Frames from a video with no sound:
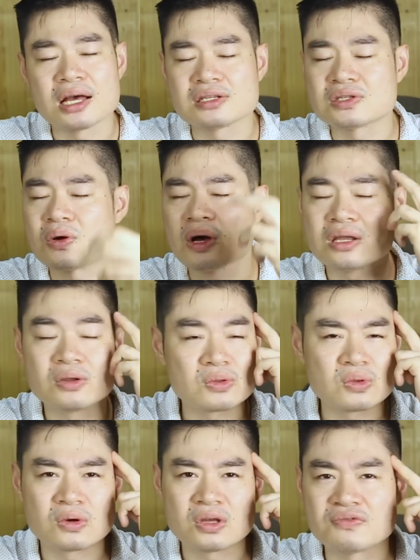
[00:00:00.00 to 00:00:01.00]
So I don't
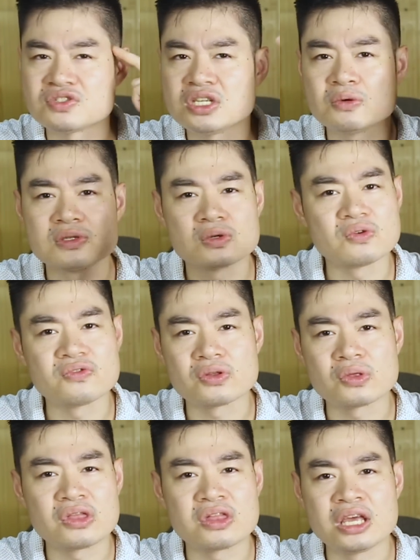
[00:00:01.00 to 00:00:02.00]
know if she was
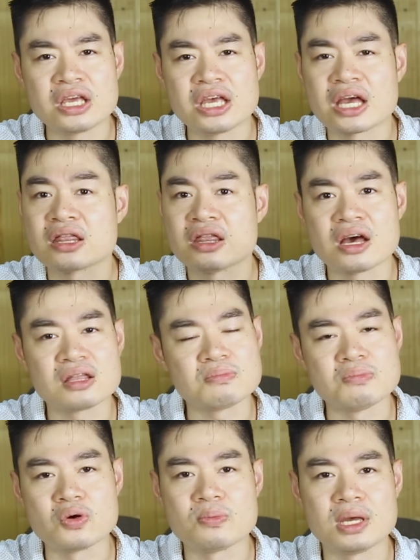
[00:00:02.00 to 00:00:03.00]
overthinking at that
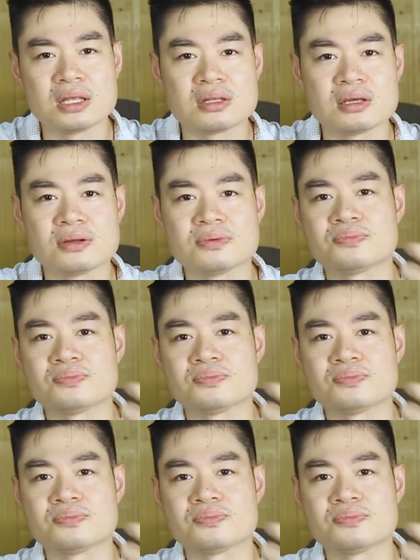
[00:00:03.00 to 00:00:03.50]
moment.